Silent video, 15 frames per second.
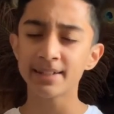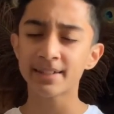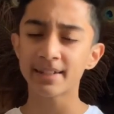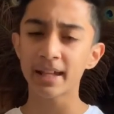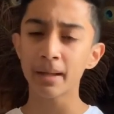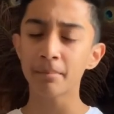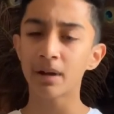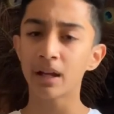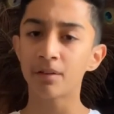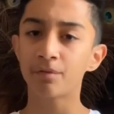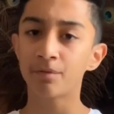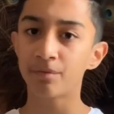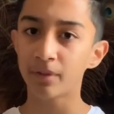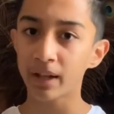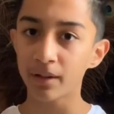say my
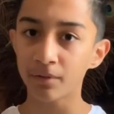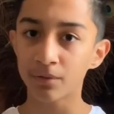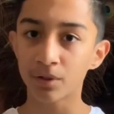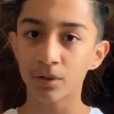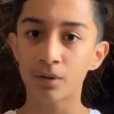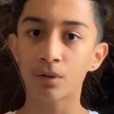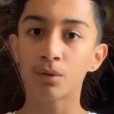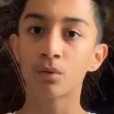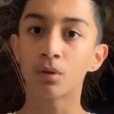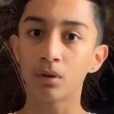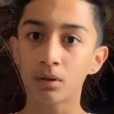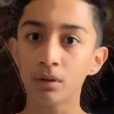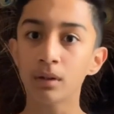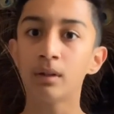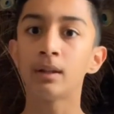favorite
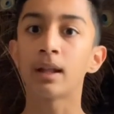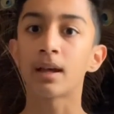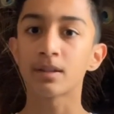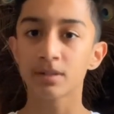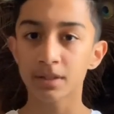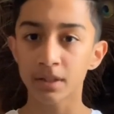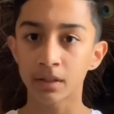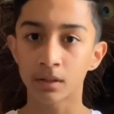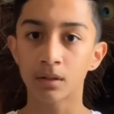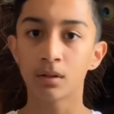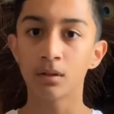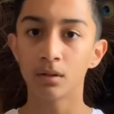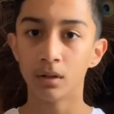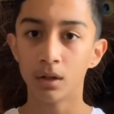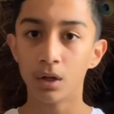role last
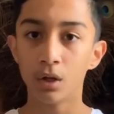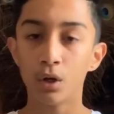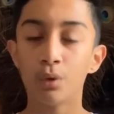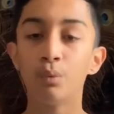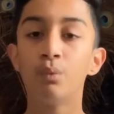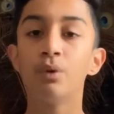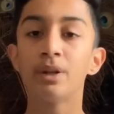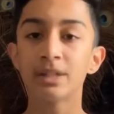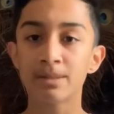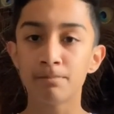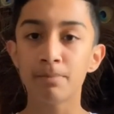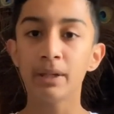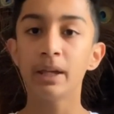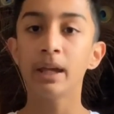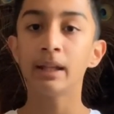year was
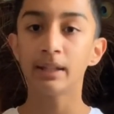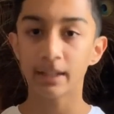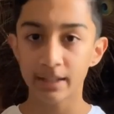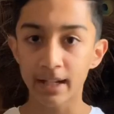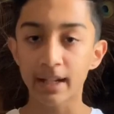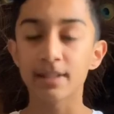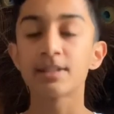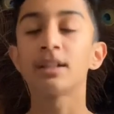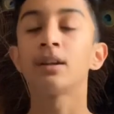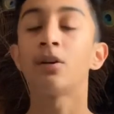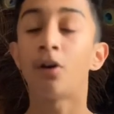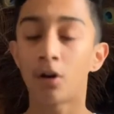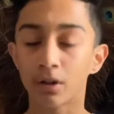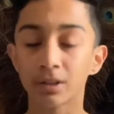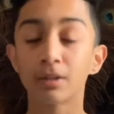being the
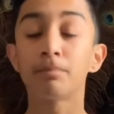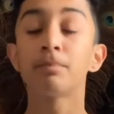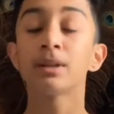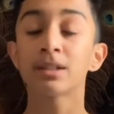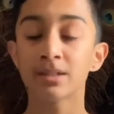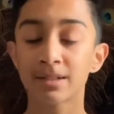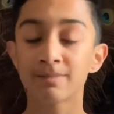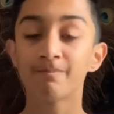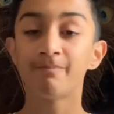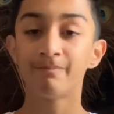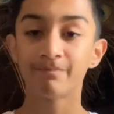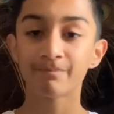dancing octopus.